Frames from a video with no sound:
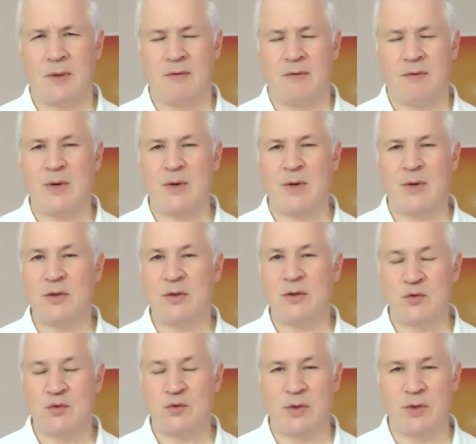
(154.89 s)
very
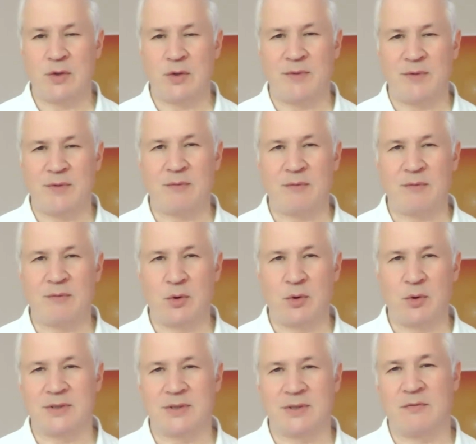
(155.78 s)
useful and very
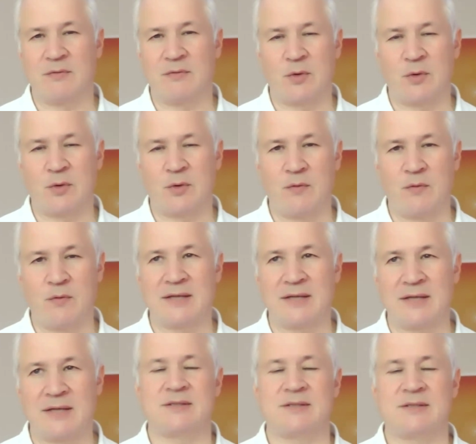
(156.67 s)
important for all of
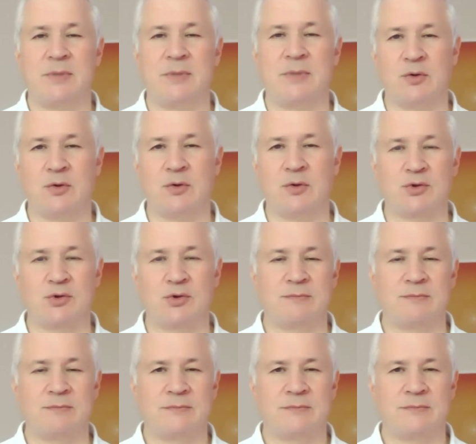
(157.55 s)
us because
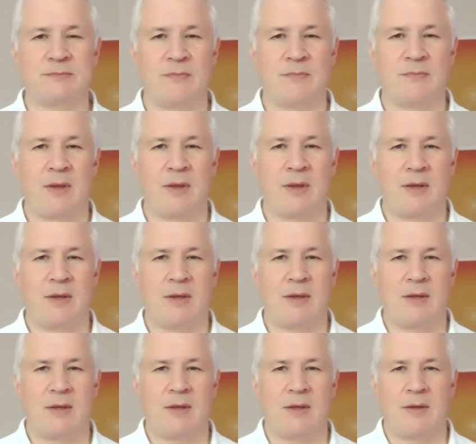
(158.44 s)

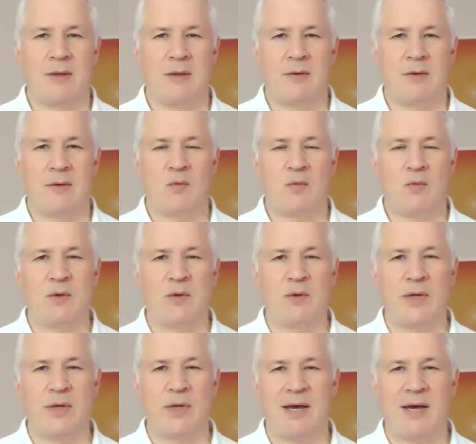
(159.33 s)
when
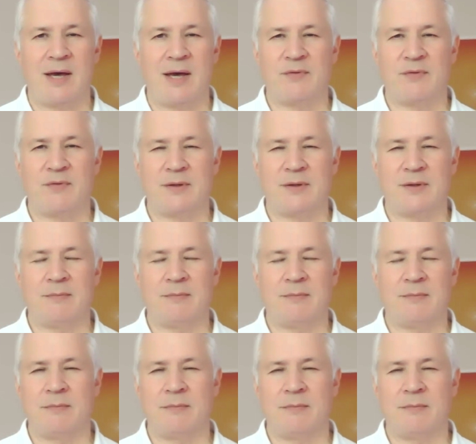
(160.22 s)
we have
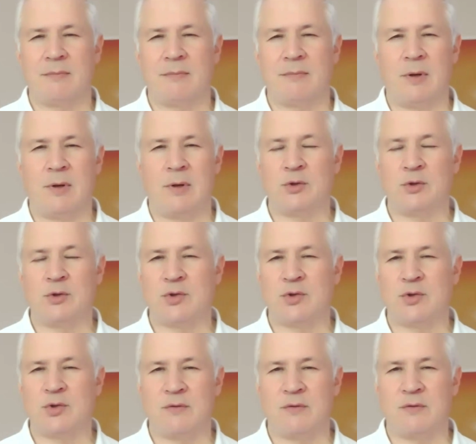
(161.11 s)
um, lots
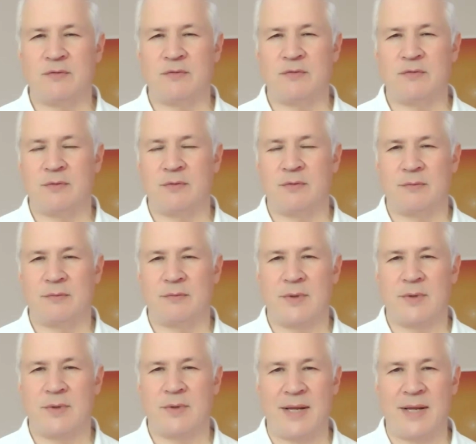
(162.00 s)
of
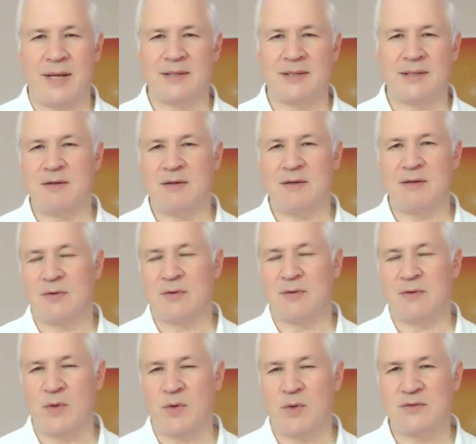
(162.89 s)
negative and
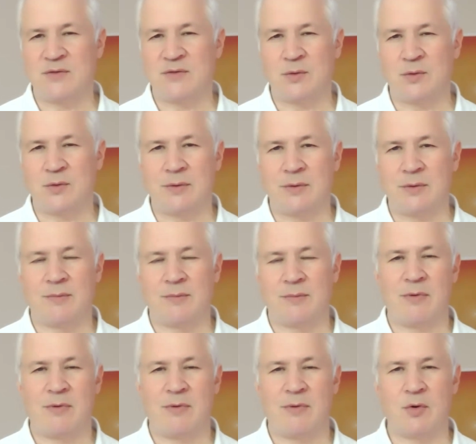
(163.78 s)
wasteful
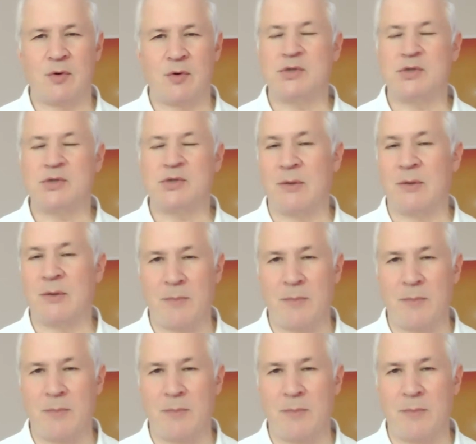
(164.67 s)
thoughts in our
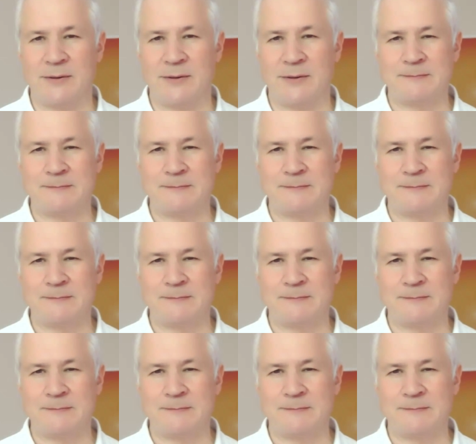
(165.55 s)
mind,